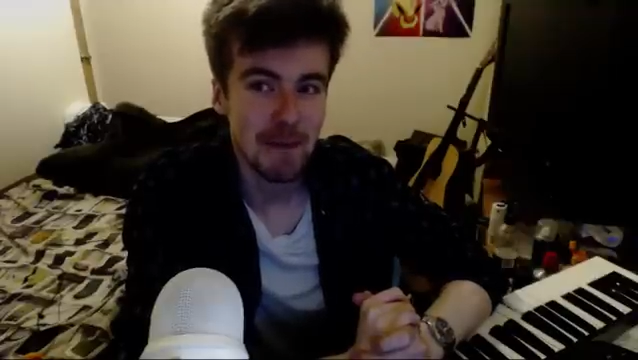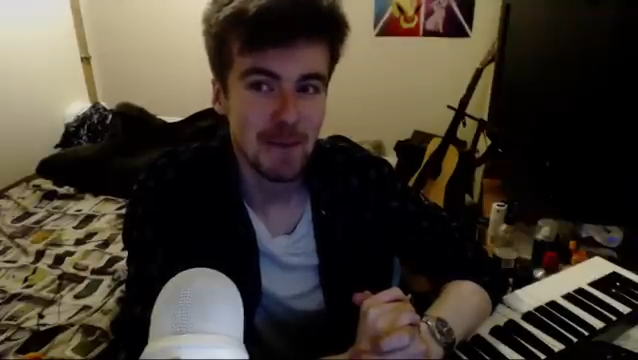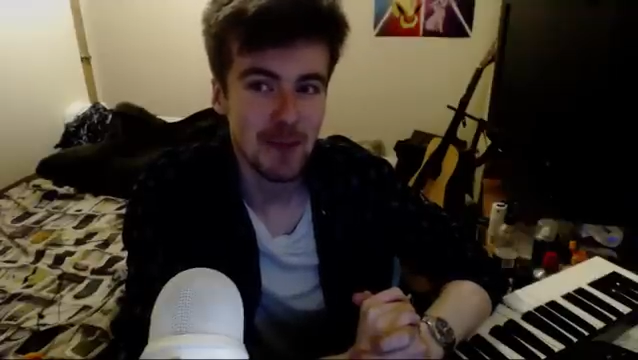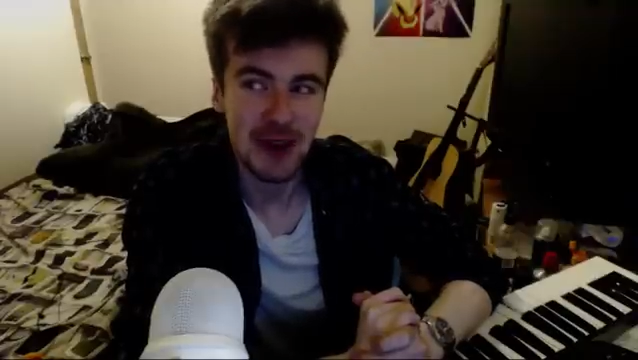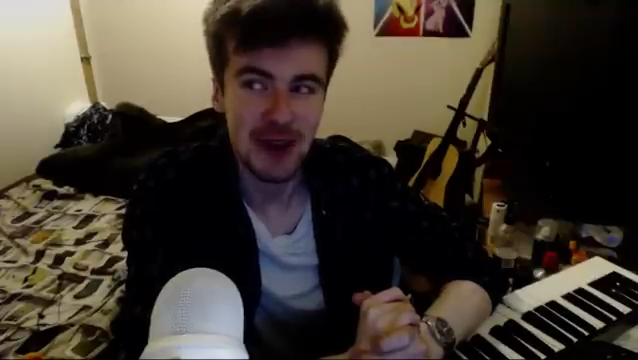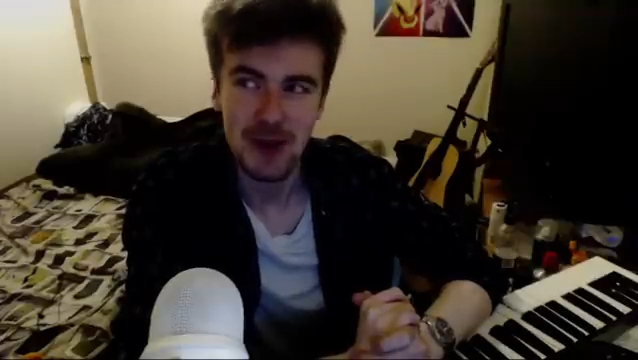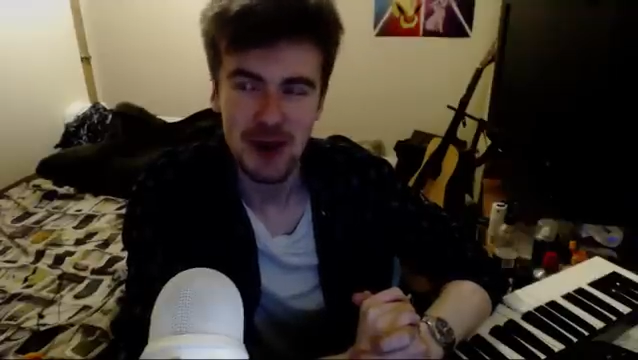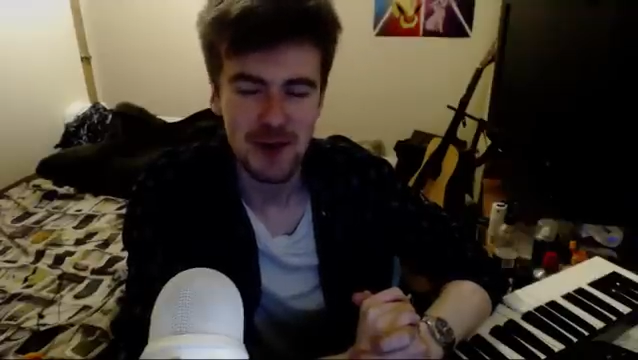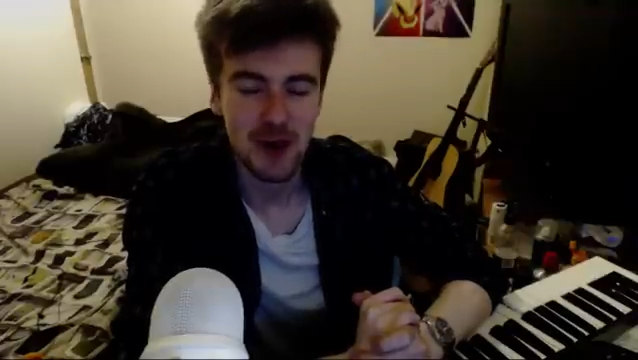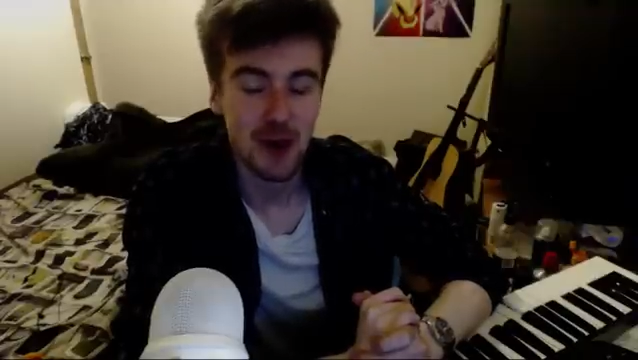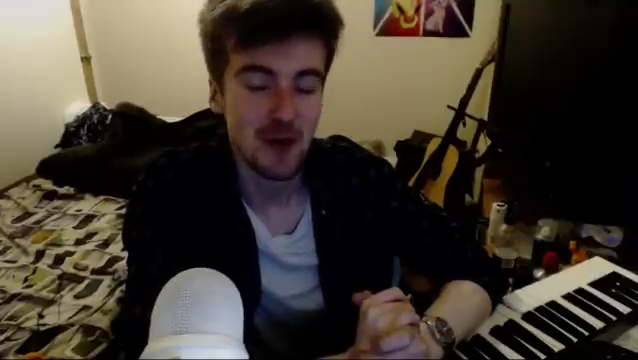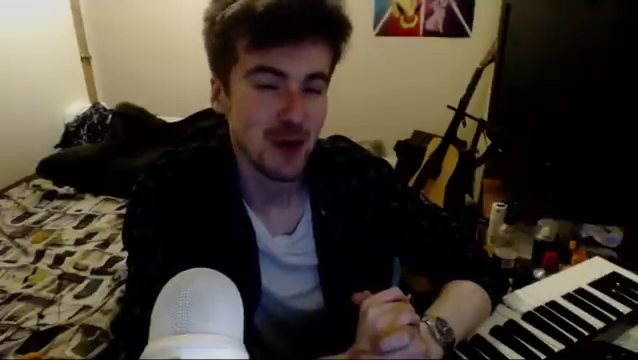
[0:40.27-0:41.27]
but I'm going to
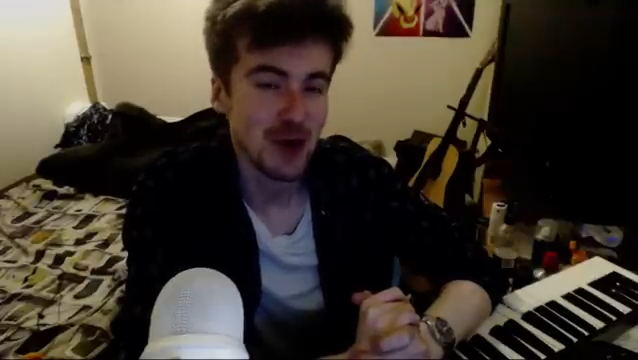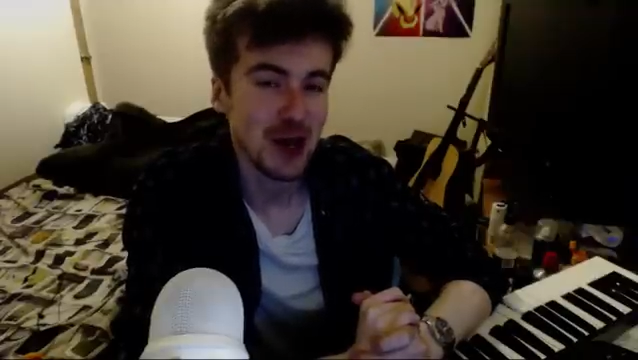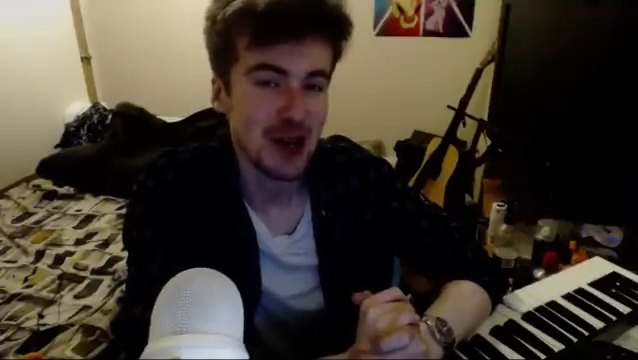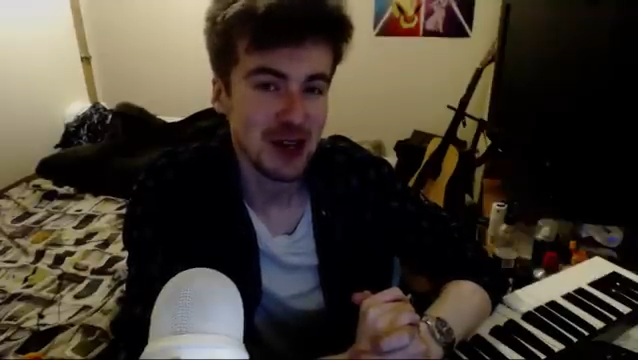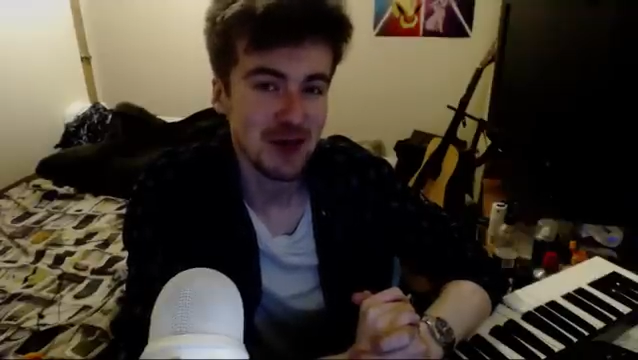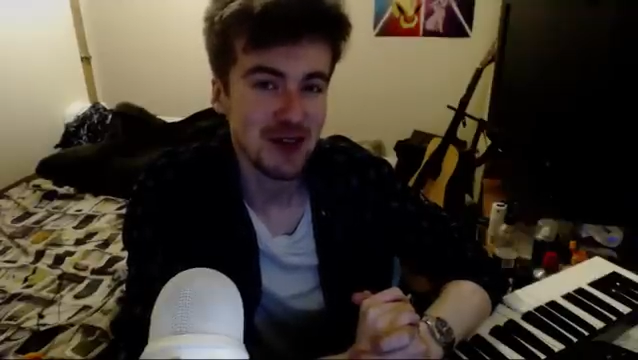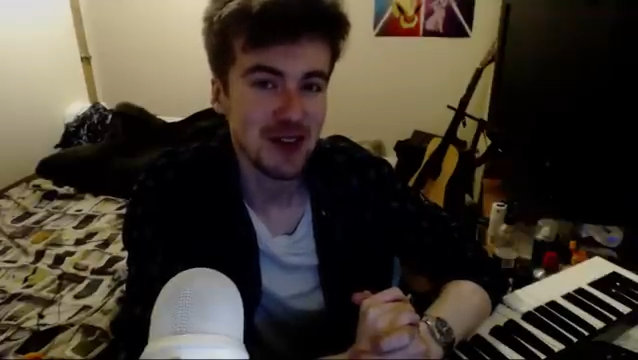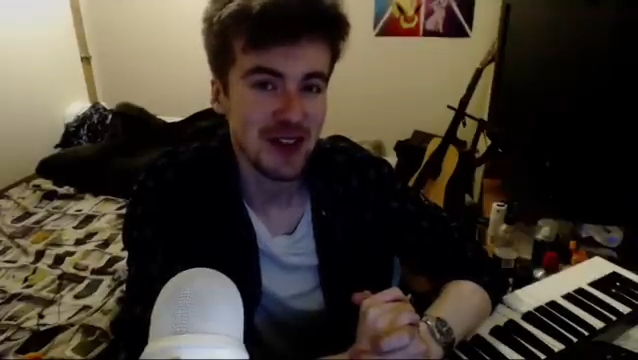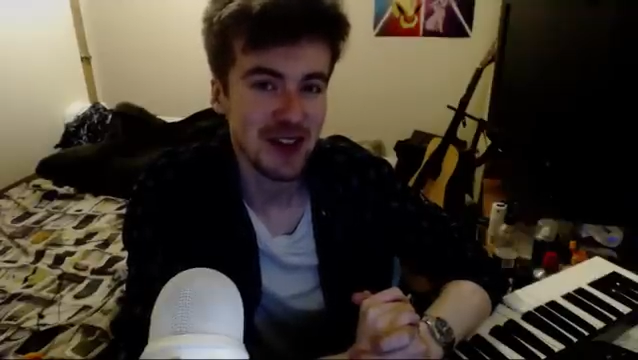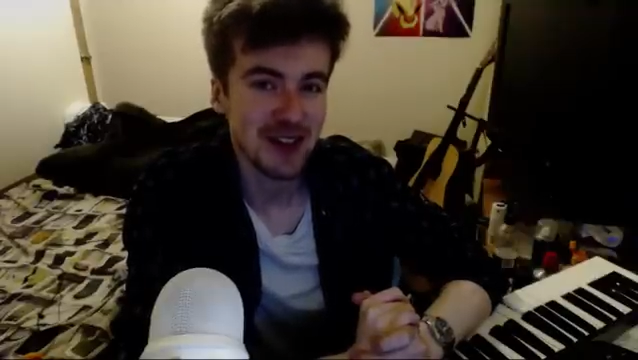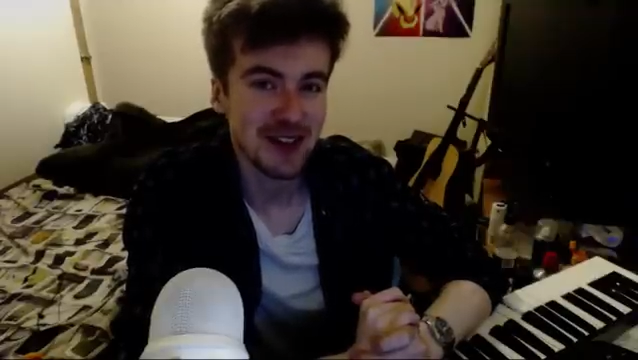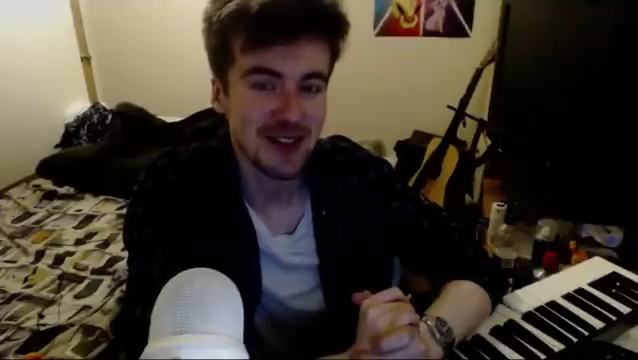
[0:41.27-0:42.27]
throw a few negatives in
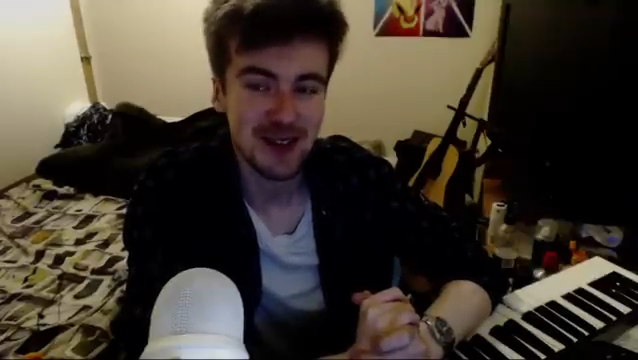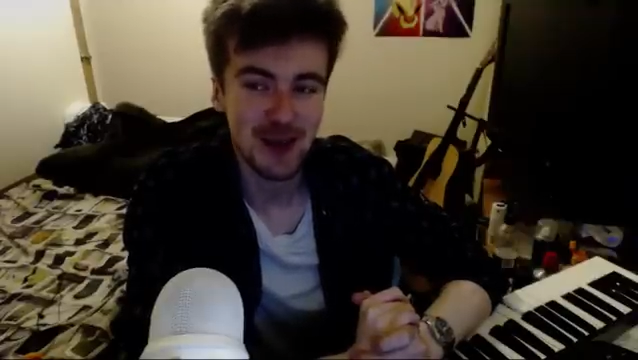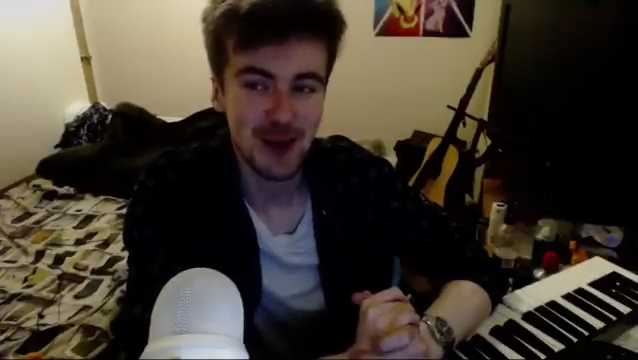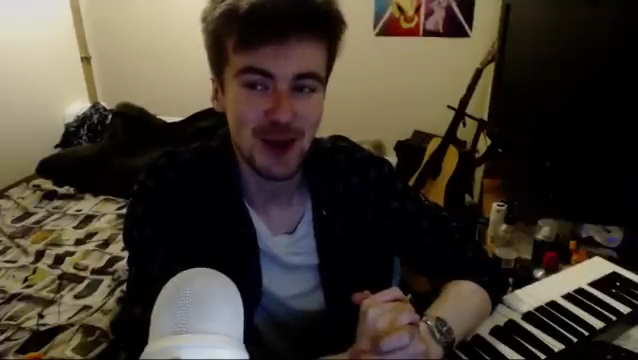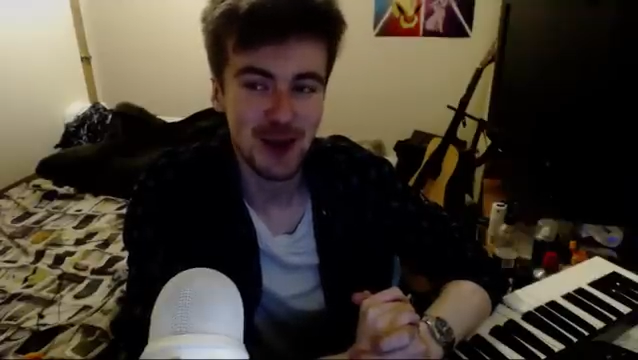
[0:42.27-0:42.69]
there, so